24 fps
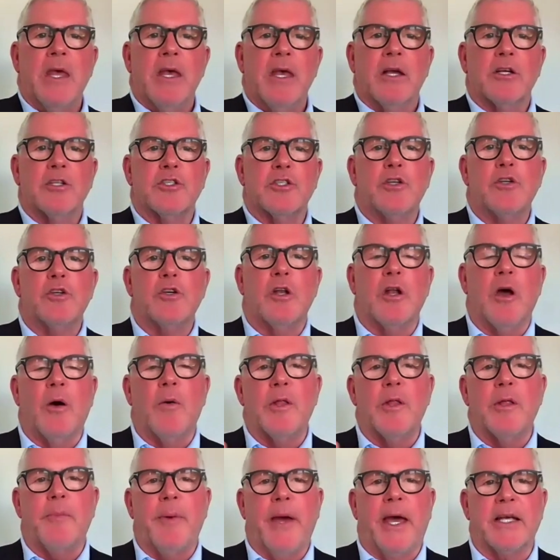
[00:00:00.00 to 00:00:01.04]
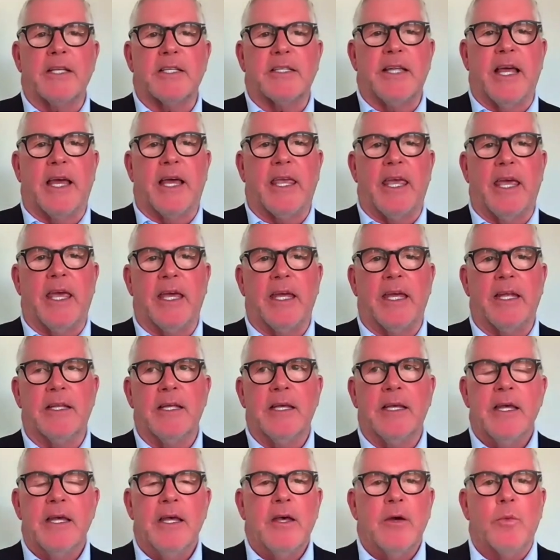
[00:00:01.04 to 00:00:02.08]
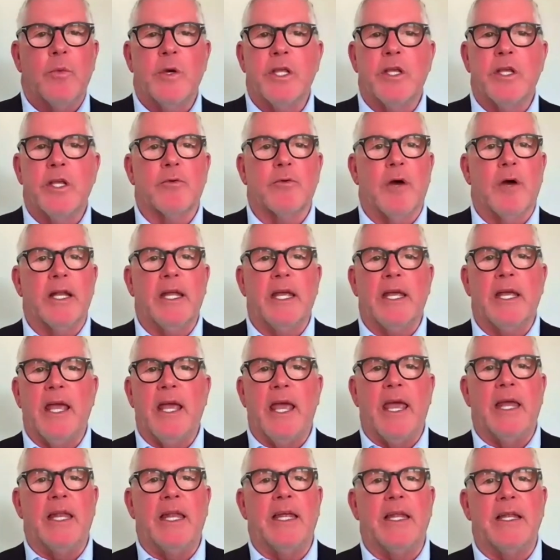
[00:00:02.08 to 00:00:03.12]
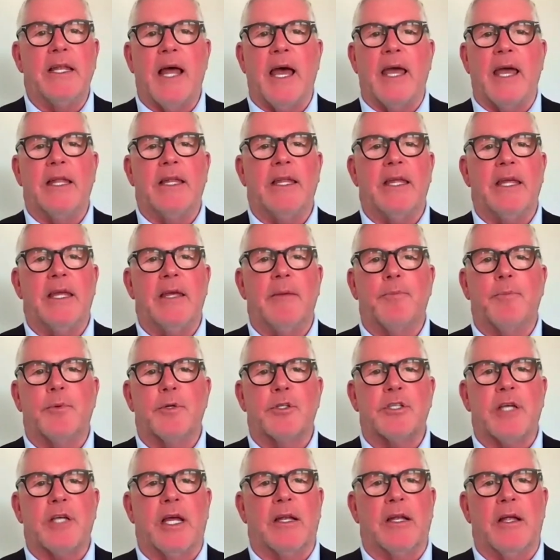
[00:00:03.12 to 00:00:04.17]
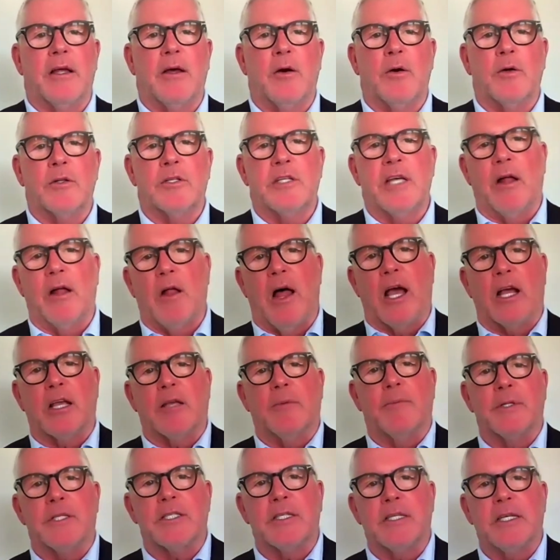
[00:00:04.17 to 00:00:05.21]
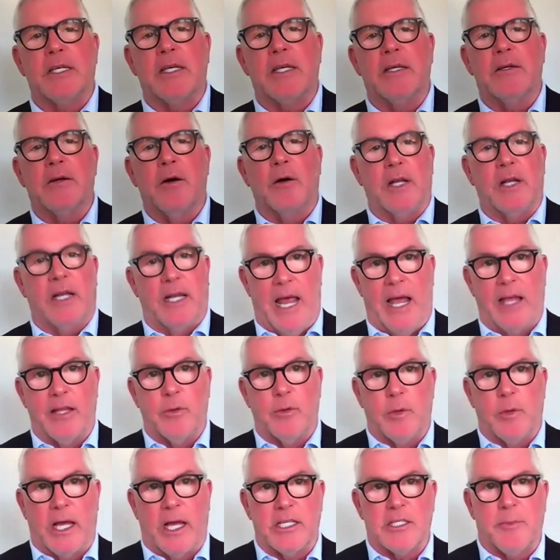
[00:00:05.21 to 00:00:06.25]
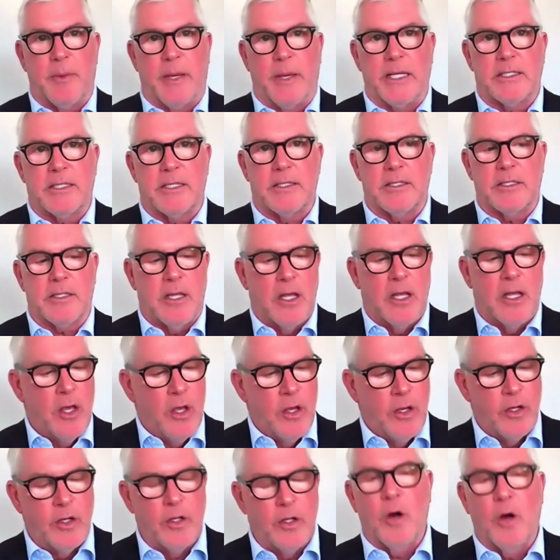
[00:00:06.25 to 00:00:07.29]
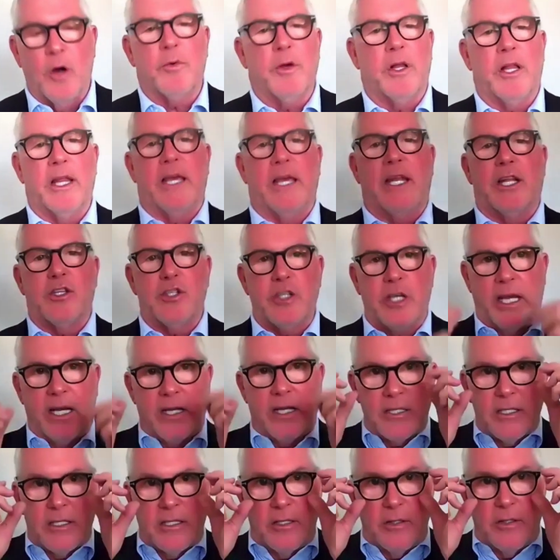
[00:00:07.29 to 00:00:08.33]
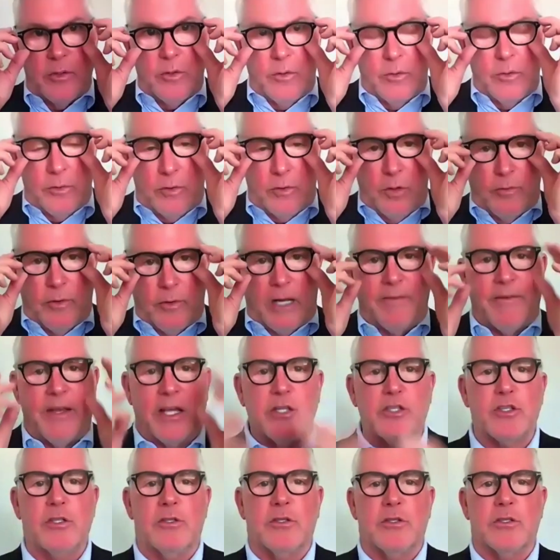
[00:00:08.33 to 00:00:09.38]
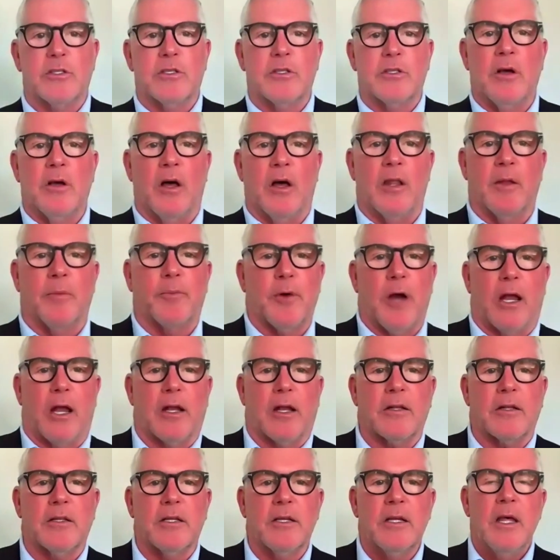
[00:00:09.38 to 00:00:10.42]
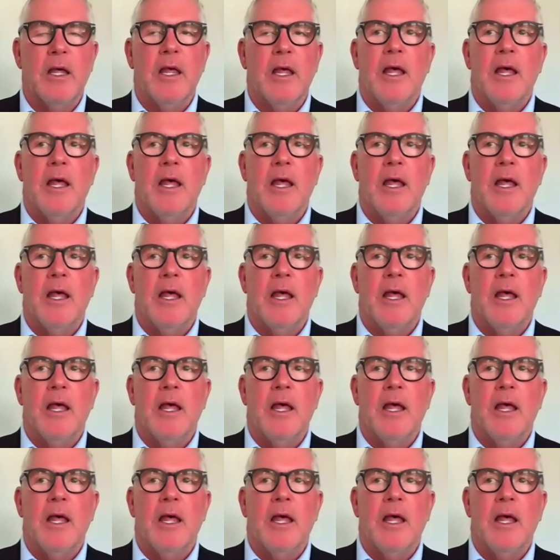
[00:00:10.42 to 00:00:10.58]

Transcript: Because as you know, in the past decade, when you're running 80, 90% hotel occupancy on an annualized basis, you don't really get a chance to do renovations on the product.